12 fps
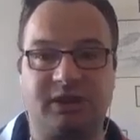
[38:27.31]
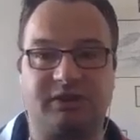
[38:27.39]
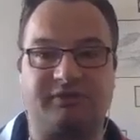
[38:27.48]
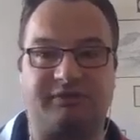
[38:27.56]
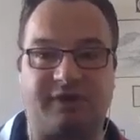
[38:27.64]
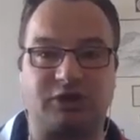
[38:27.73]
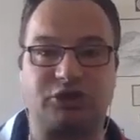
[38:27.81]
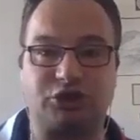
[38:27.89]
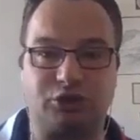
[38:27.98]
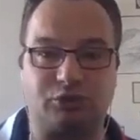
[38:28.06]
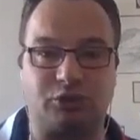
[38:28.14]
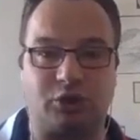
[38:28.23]
the
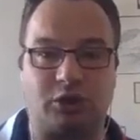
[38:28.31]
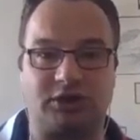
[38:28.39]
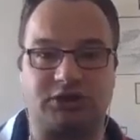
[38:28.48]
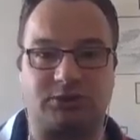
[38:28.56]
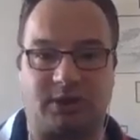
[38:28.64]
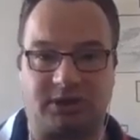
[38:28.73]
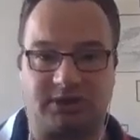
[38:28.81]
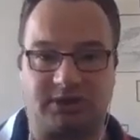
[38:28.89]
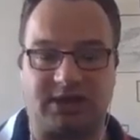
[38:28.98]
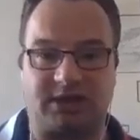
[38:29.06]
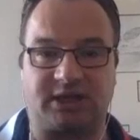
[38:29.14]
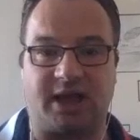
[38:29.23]
functional knowledge to
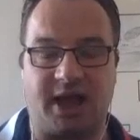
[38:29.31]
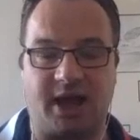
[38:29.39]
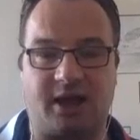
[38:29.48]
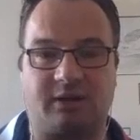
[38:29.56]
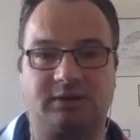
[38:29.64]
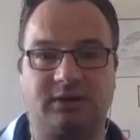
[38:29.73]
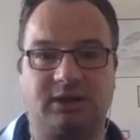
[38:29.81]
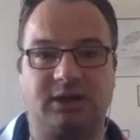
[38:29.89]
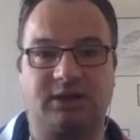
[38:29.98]
understand how